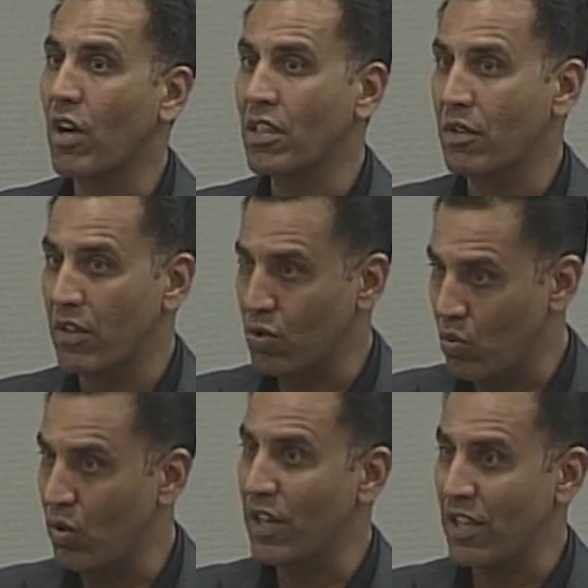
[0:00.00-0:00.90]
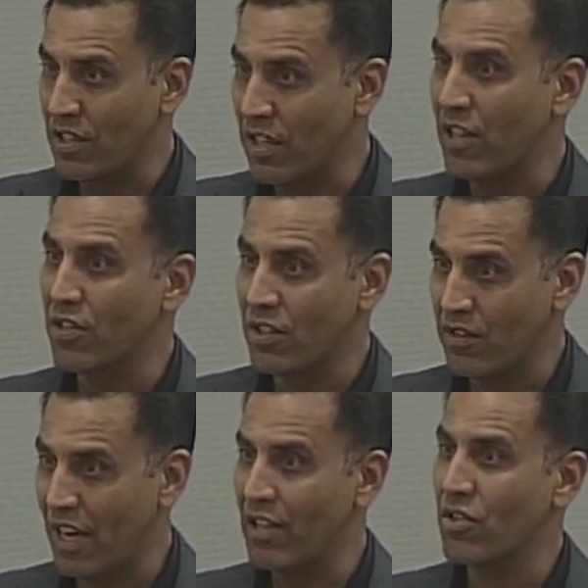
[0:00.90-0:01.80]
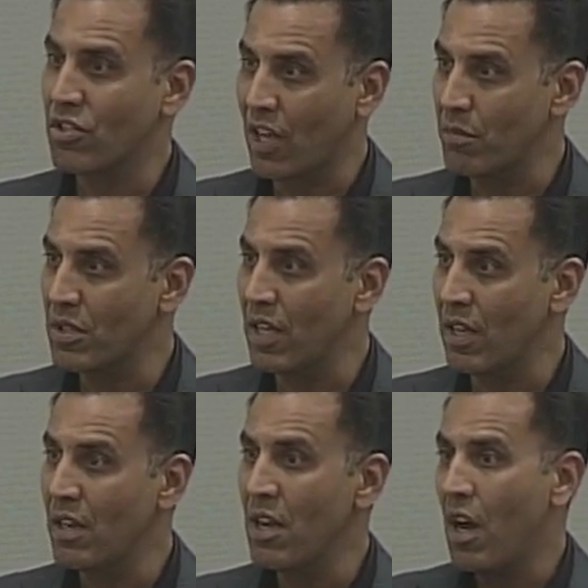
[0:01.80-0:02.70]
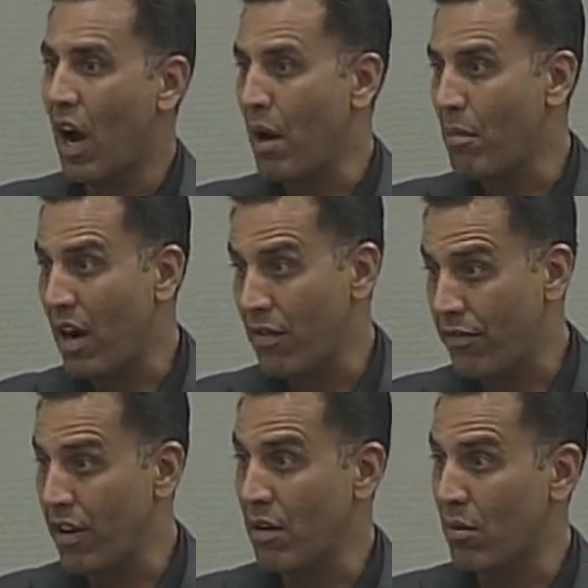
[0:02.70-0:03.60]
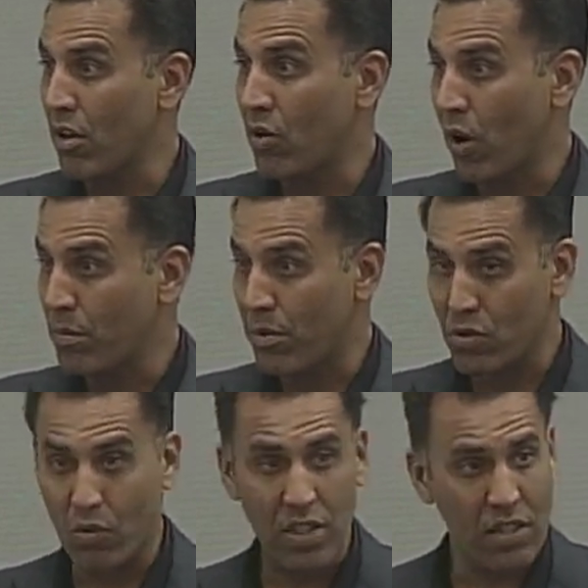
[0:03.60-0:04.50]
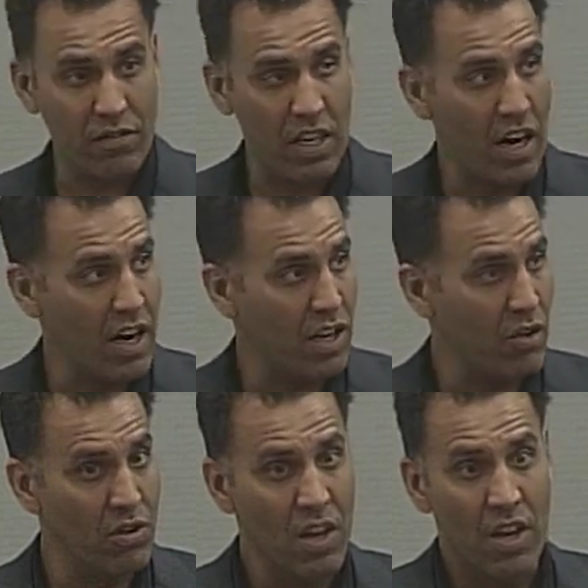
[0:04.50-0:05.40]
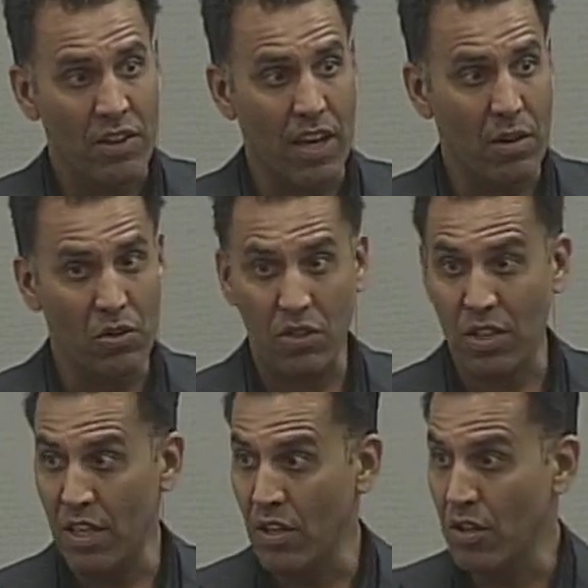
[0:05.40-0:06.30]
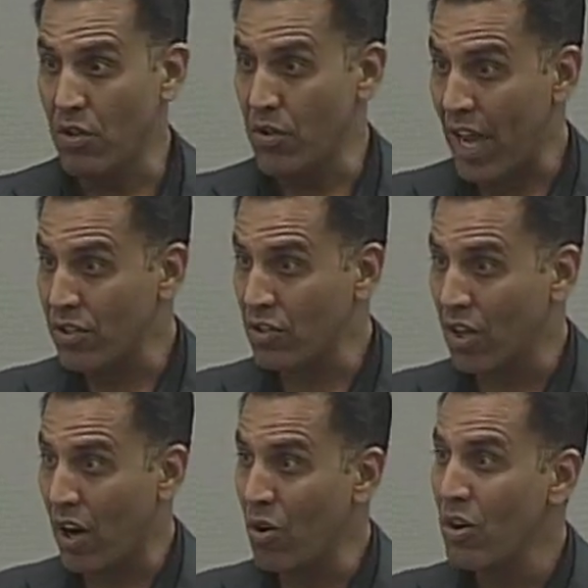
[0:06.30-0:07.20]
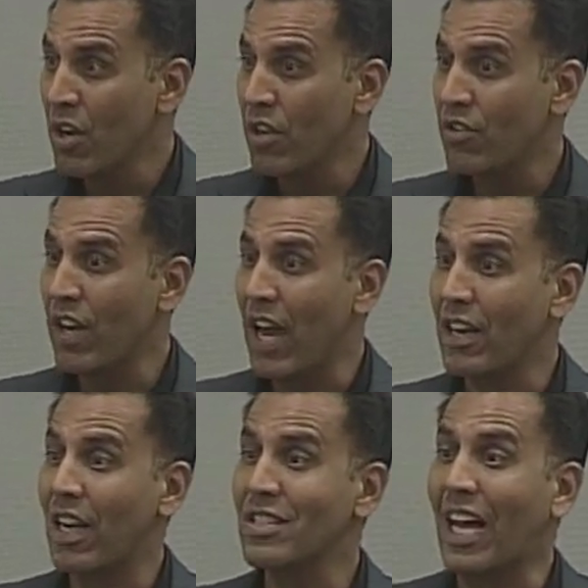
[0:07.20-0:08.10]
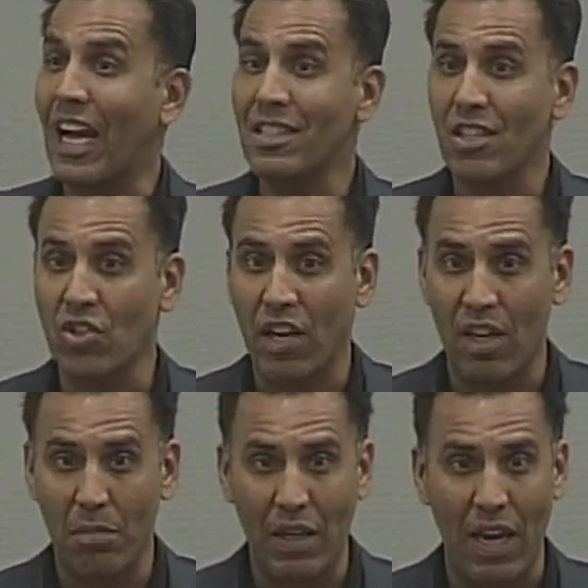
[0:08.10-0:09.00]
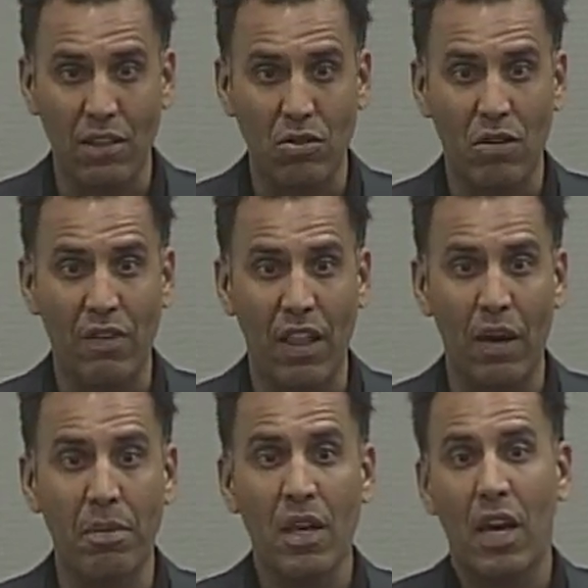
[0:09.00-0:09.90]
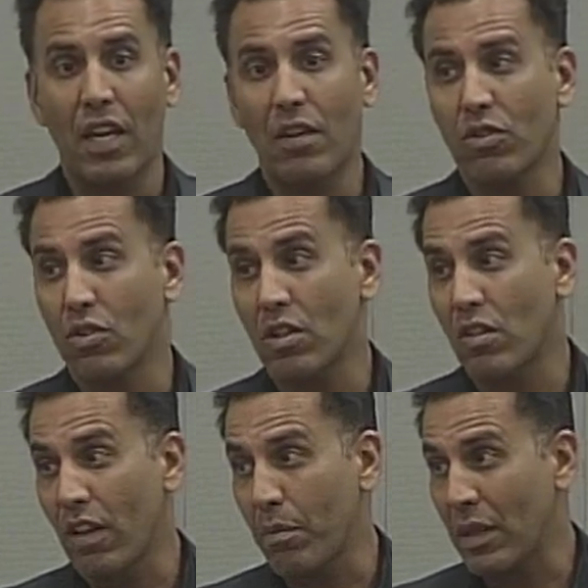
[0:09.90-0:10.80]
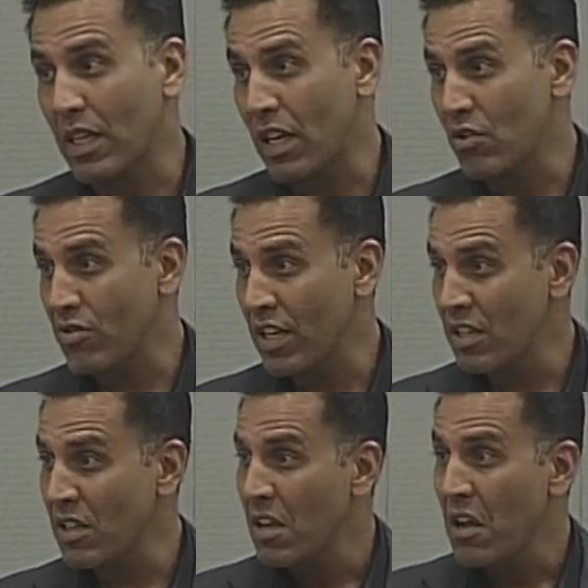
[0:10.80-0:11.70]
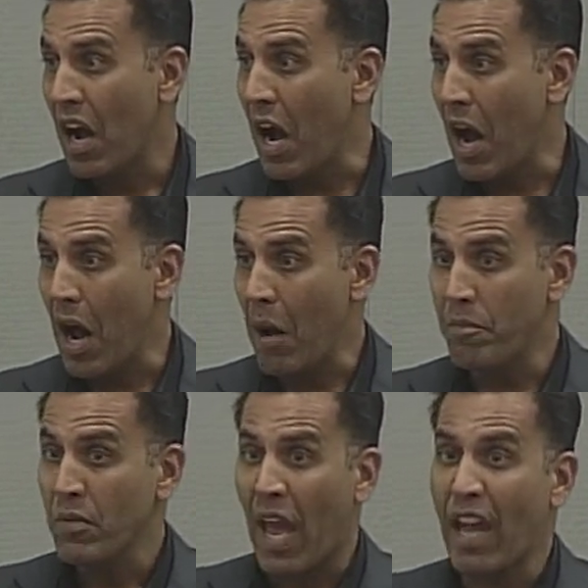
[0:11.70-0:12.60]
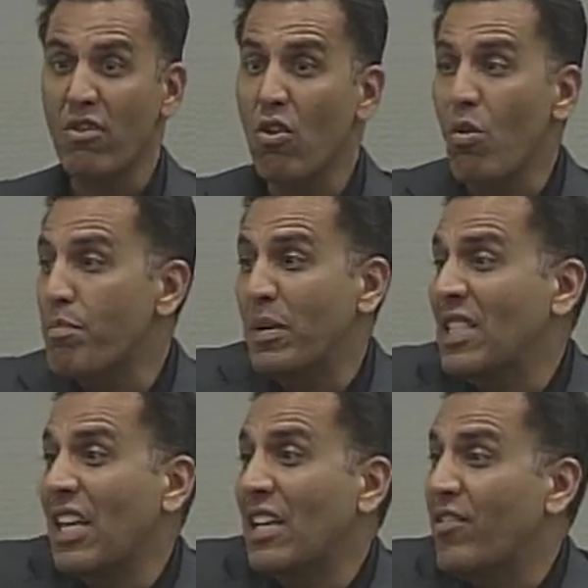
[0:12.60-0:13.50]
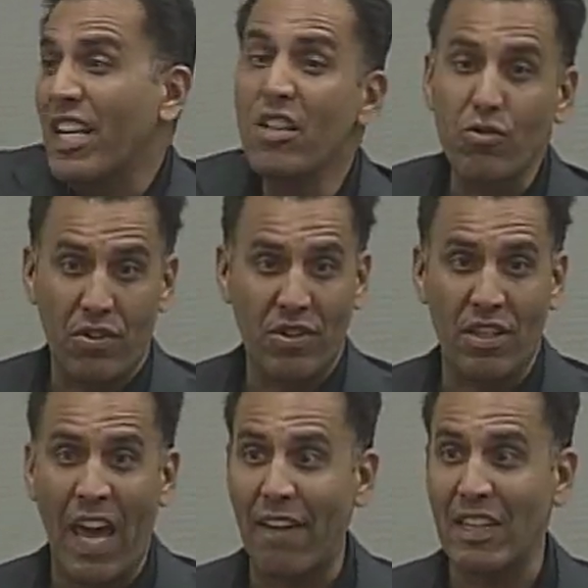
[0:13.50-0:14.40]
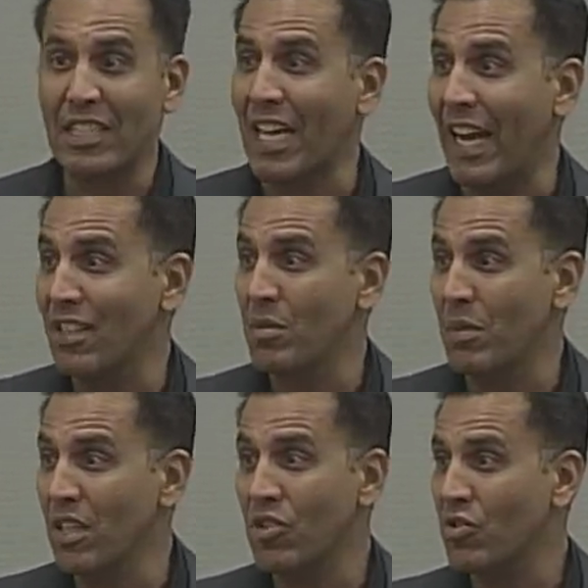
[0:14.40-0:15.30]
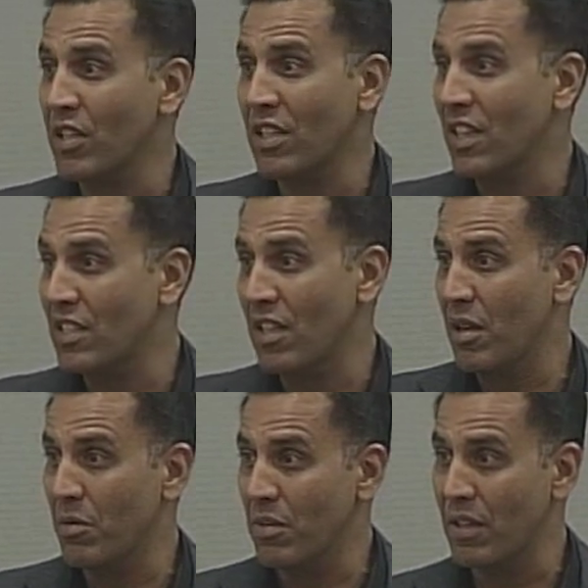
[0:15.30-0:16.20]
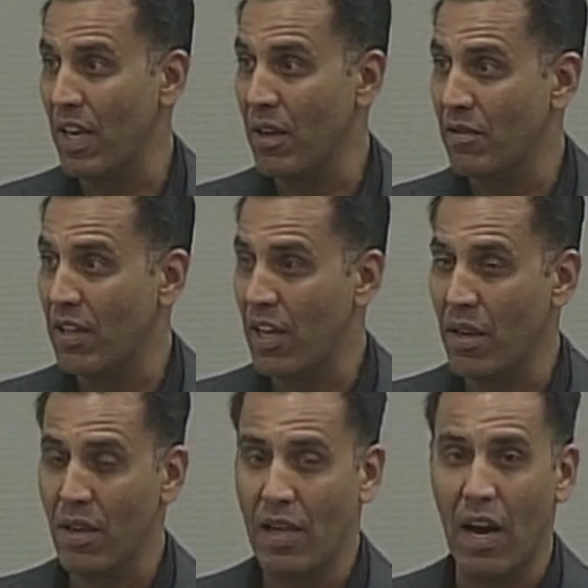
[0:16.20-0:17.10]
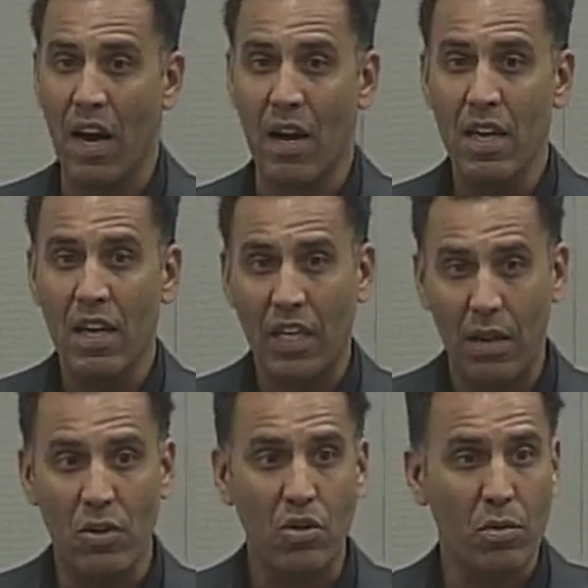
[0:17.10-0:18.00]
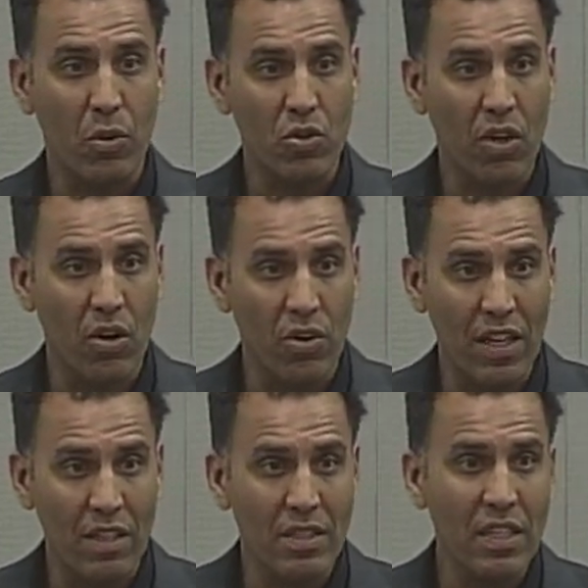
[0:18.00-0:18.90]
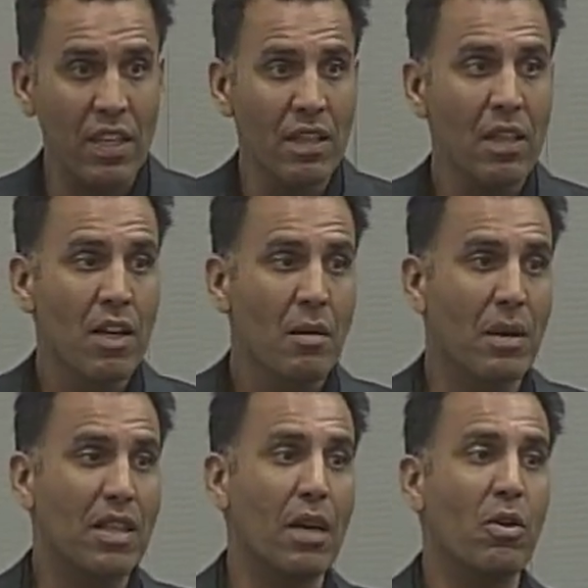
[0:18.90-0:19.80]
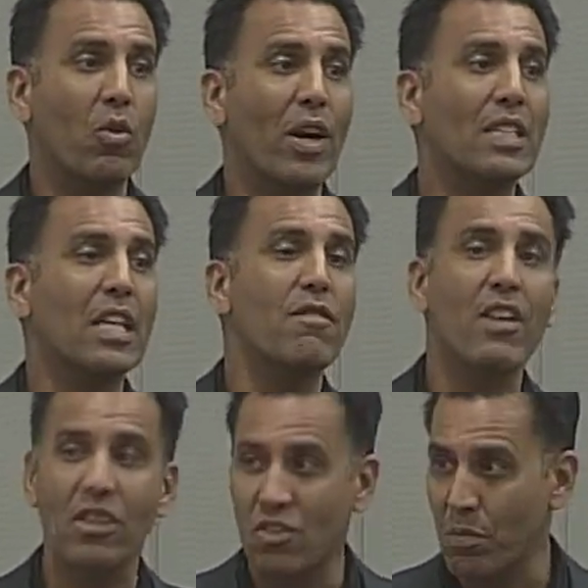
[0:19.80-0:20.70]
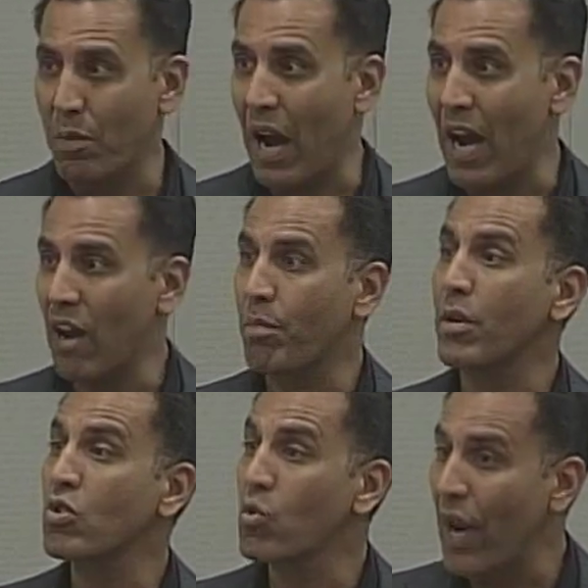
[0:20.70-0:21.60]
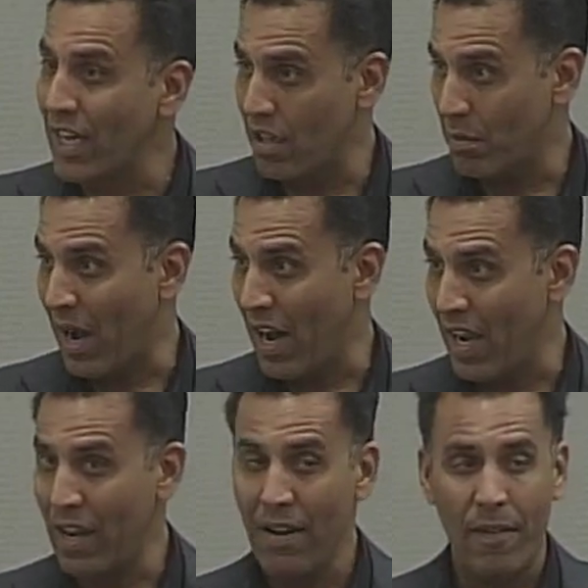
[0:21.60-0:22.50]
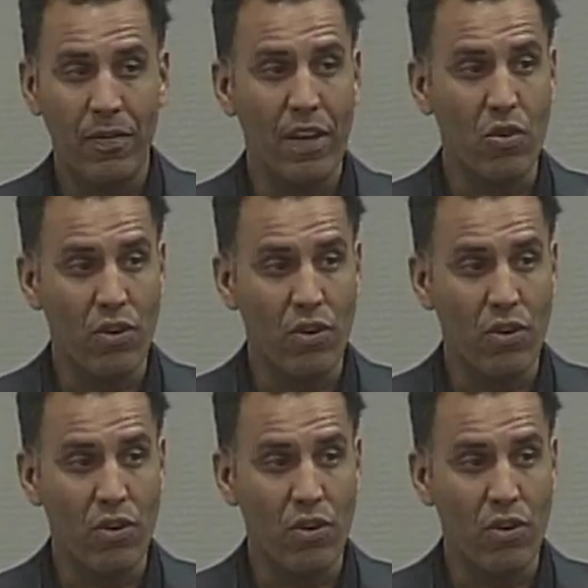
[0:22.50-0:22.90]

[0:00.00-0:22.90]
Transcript: constructivist school in international relations comes in. Marty Finnemore quite persuasively argued that it was in UNESCO that a science agenda began to develop, and even though the developing countries had no particular interest in having science ministries as they came into the post-colonial scene, but they were quite convinced by or persuaded by